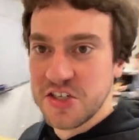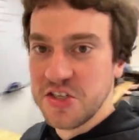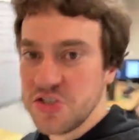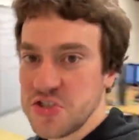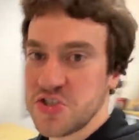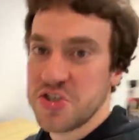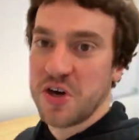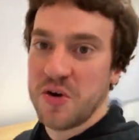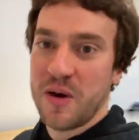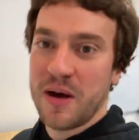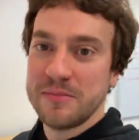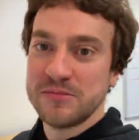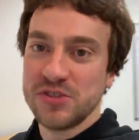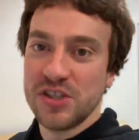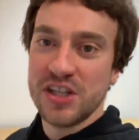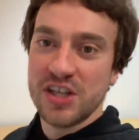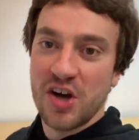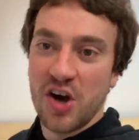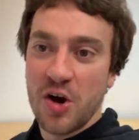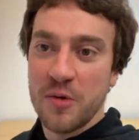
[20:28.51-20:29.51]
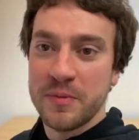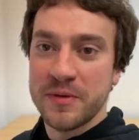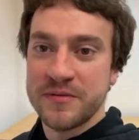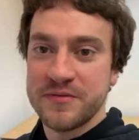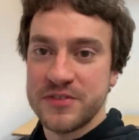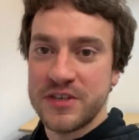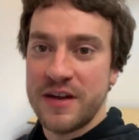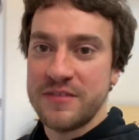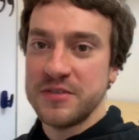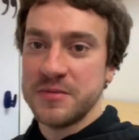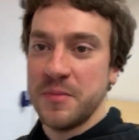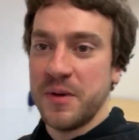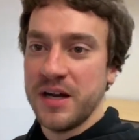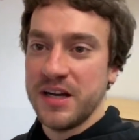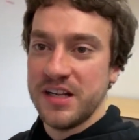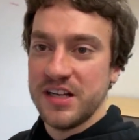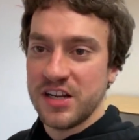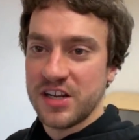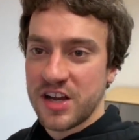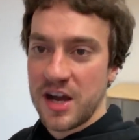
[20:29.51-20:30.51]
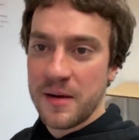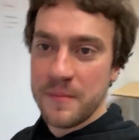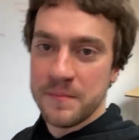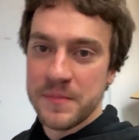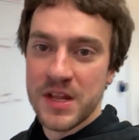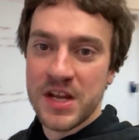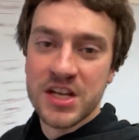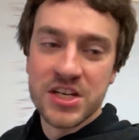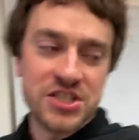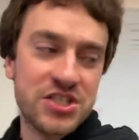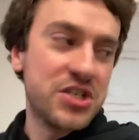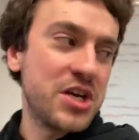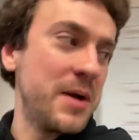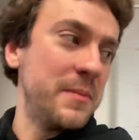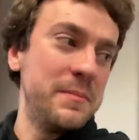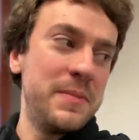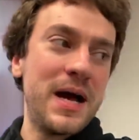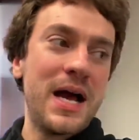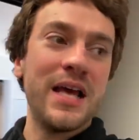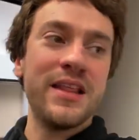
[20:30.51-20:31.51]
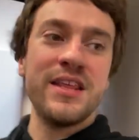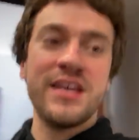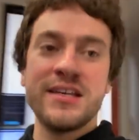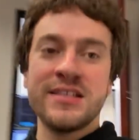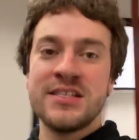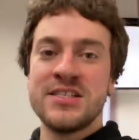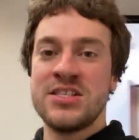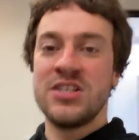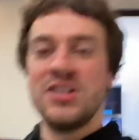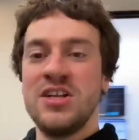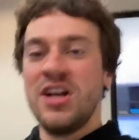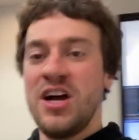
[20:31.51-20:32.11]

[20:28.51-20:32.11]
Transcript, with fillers: So I'm really hoping for everybody to come to come buy this.